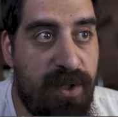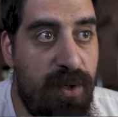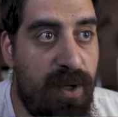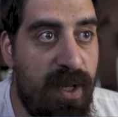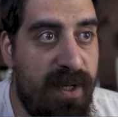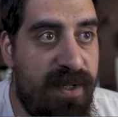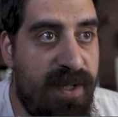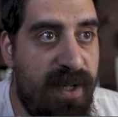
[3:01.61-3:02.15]
you
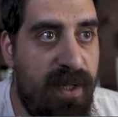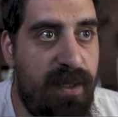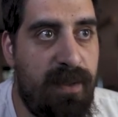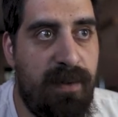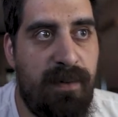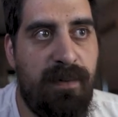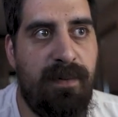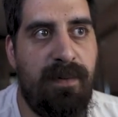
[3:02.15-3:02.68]
can see,
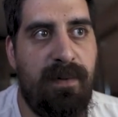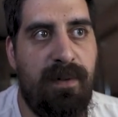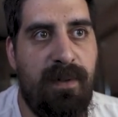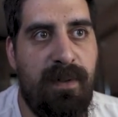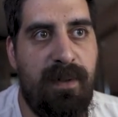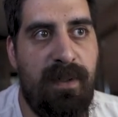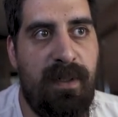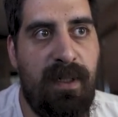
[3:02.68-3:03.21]

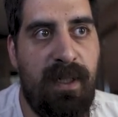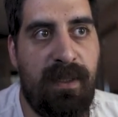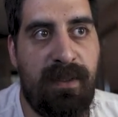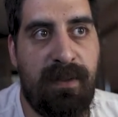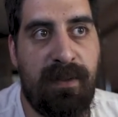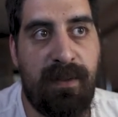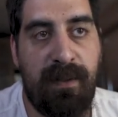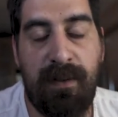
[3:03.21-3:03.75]

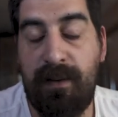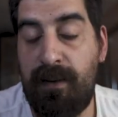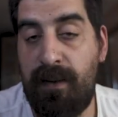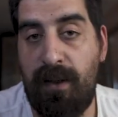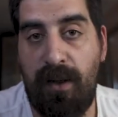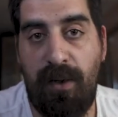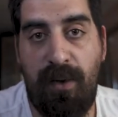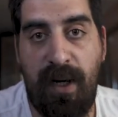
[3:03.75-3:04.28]
it
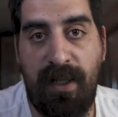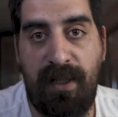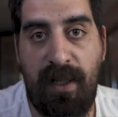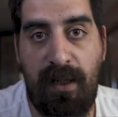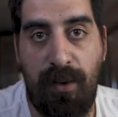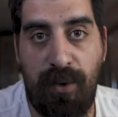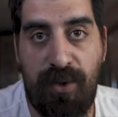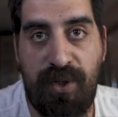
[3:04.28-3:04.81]
already
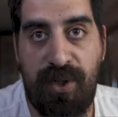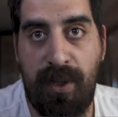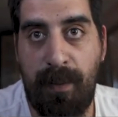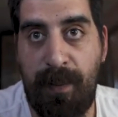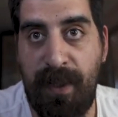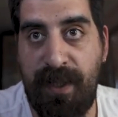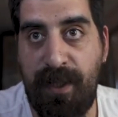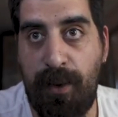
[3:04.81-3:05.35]
looks
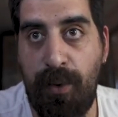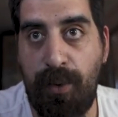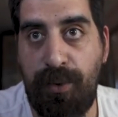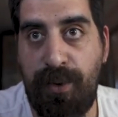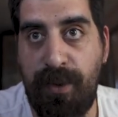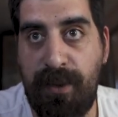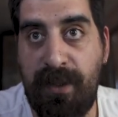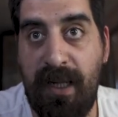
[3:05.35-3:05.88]
pretty
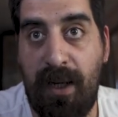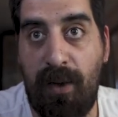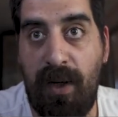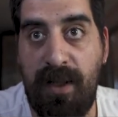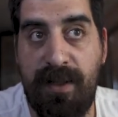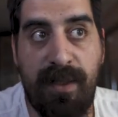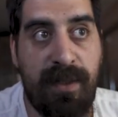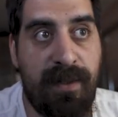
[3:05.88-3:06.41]
good. Now
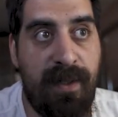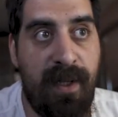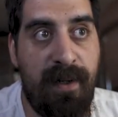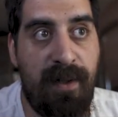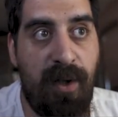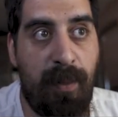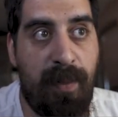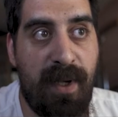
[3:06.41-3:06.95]
let's
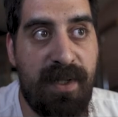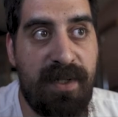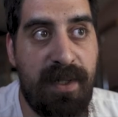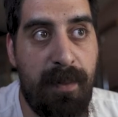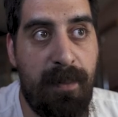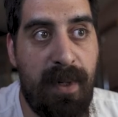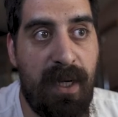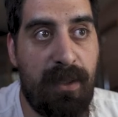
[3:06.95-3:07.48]
turn the
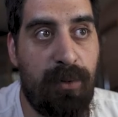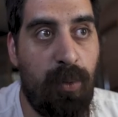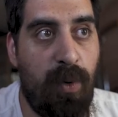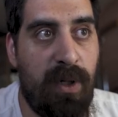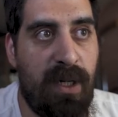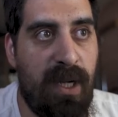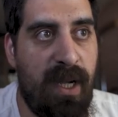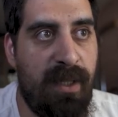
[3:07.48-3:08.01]
opacity back to
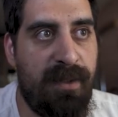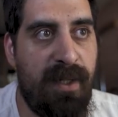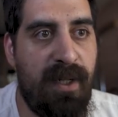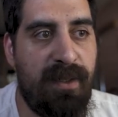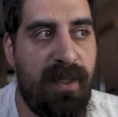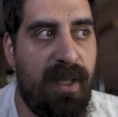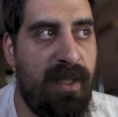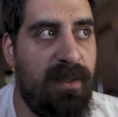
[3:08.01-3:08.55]

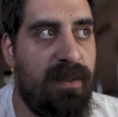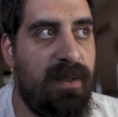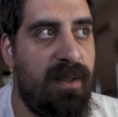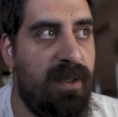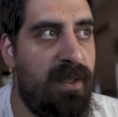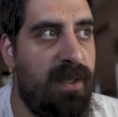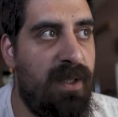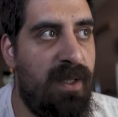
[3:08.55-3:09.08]
100 and
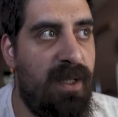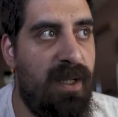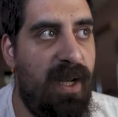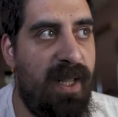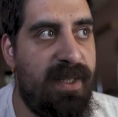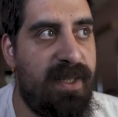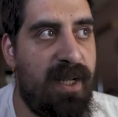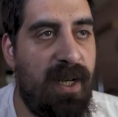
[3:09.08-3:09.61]

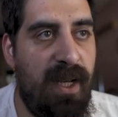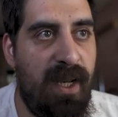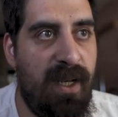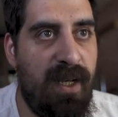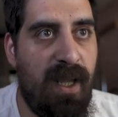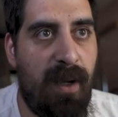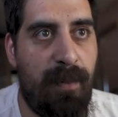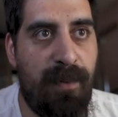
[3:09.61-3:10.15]
let's
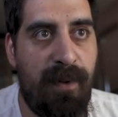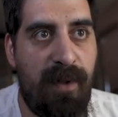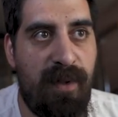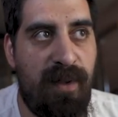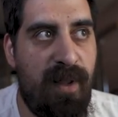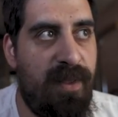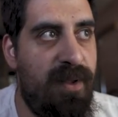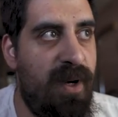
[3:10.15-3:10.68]
clean up
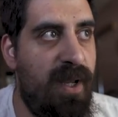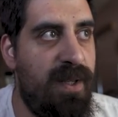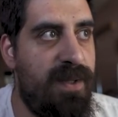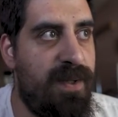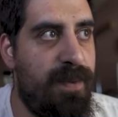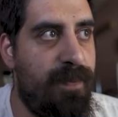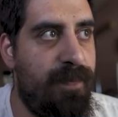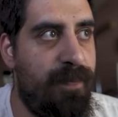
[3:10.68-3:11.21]
the
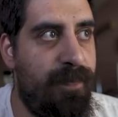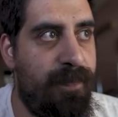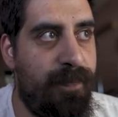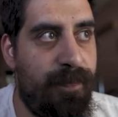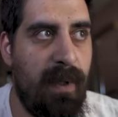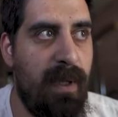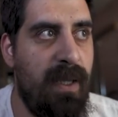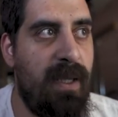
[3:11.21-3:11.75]
threads.
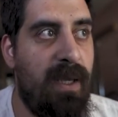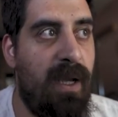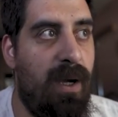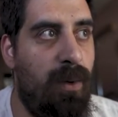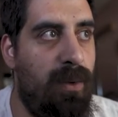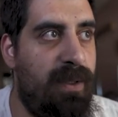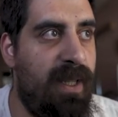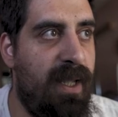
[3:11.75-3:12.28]
I
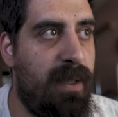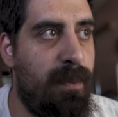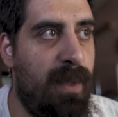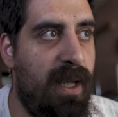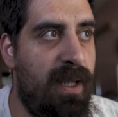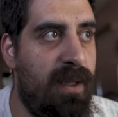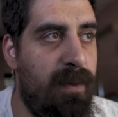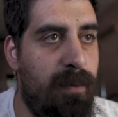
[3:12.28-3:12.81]
will take
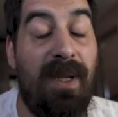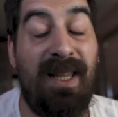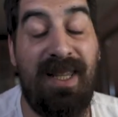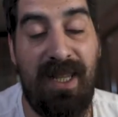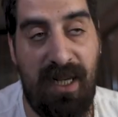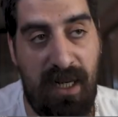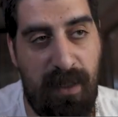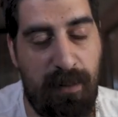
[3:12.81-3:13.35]
my
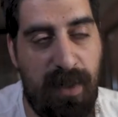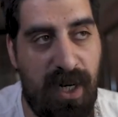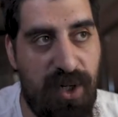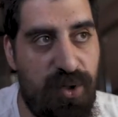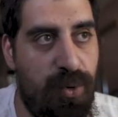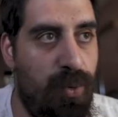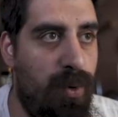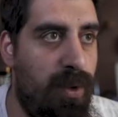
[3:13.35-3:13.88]
healing
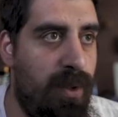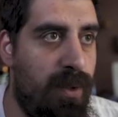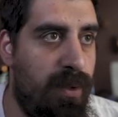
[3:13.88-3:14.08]
brush tool,